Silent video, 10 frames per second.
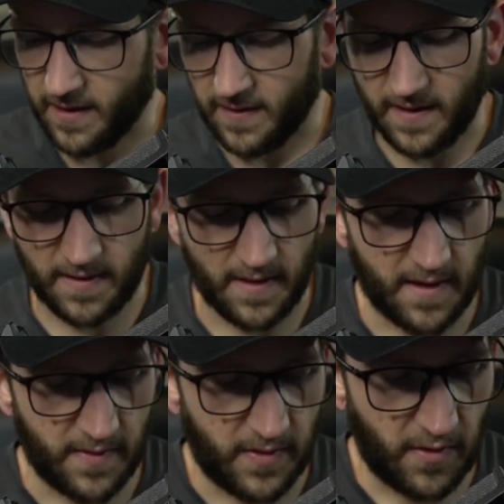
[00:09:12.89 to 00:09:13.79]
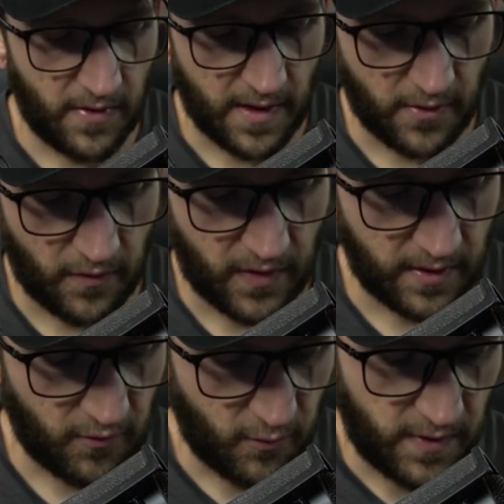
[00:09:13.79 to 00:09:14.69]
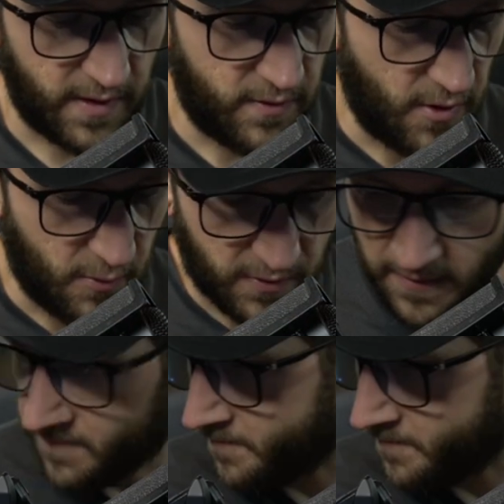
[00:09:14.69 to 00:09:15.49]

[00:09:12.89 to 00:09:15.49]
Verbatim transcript: Because that's uh, the only other thing to really note